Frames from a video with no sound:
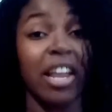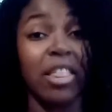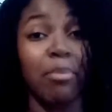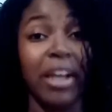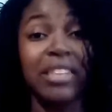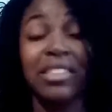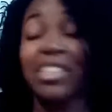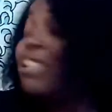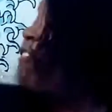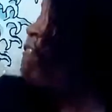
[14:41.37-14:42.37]
at the
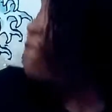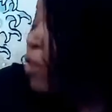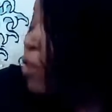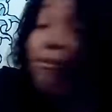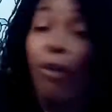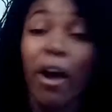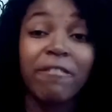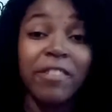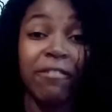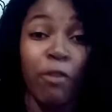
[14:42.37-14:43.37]
prices,
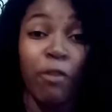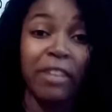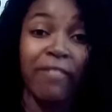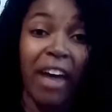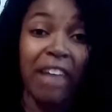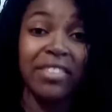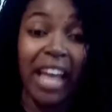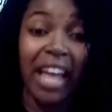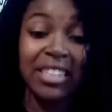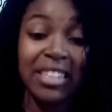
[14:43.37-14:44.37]
45
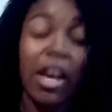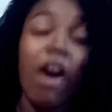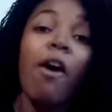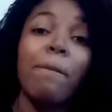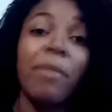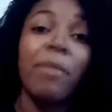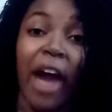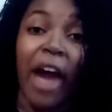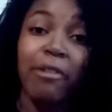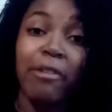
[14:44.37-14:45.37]
cents
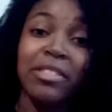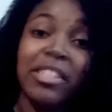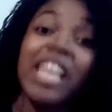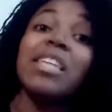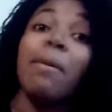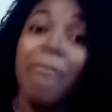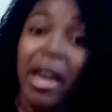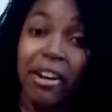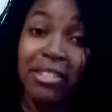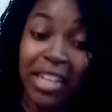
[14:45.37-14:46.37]
per ounce is a
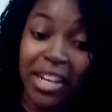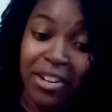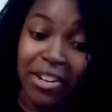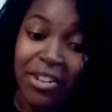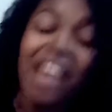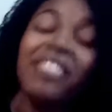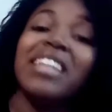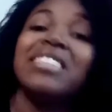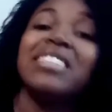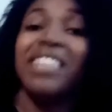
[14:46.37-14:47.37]
better deal
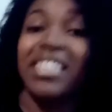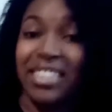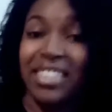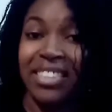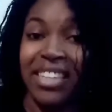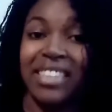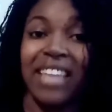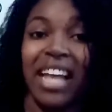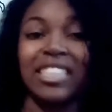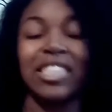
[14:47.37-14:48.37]
than 66
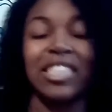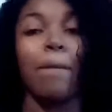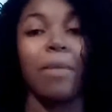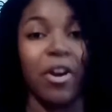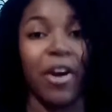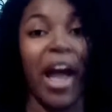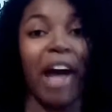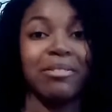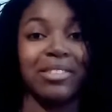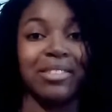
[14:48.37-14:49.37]
cents per
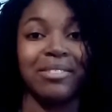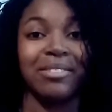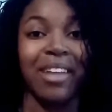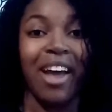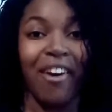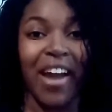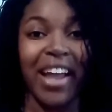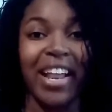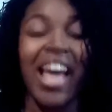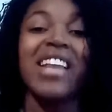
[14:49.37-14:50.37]
ounce. All
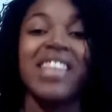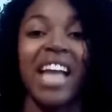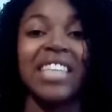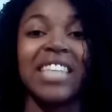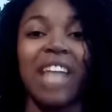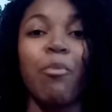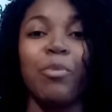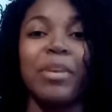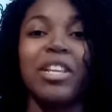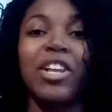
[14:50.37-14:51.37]
right. Next up,
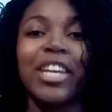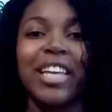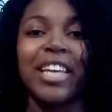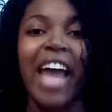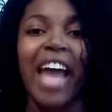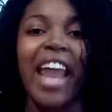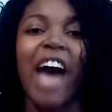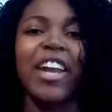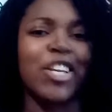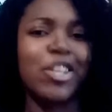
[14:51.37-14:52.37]
we'll be looking at
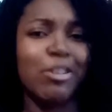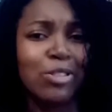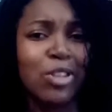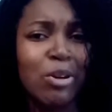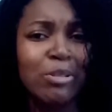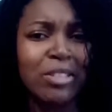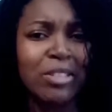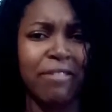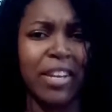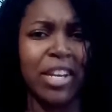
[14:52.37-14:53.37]
how to use those
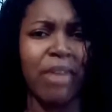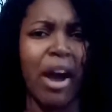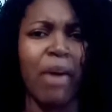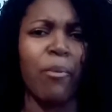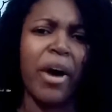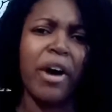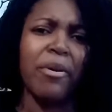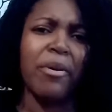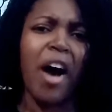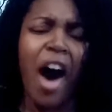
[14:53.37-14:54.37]
to figure out,
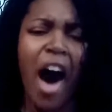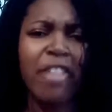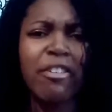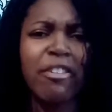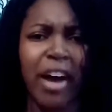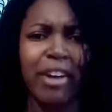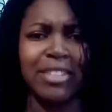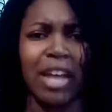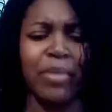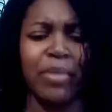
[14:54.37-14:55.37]
well, other
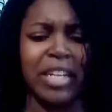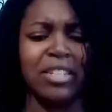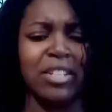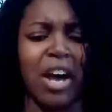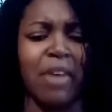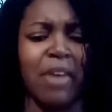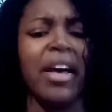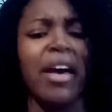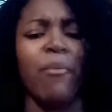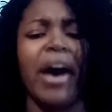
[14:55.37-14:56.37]
values that we need to know.
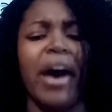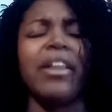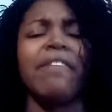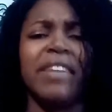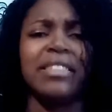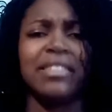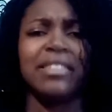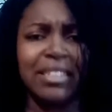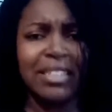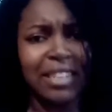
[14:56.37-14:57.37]
Well, if it's
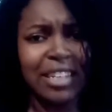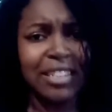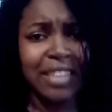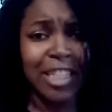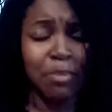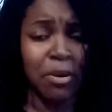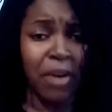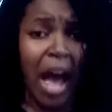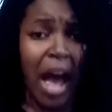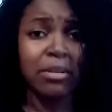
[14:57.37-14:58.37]
66 cents
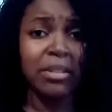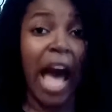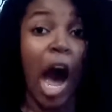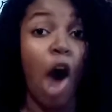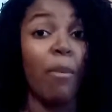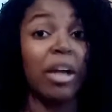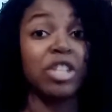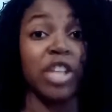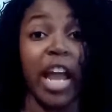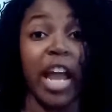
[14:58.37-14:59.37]
per ounce, how
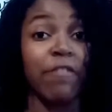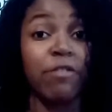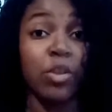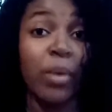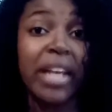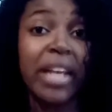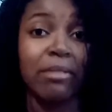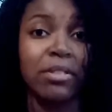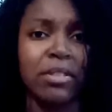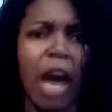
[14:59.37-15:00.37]
much can I get for 20
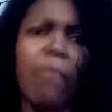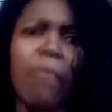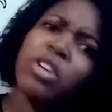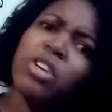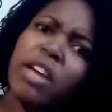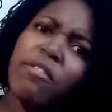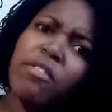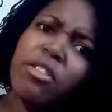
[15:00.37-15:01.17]
ounces? How much can I get for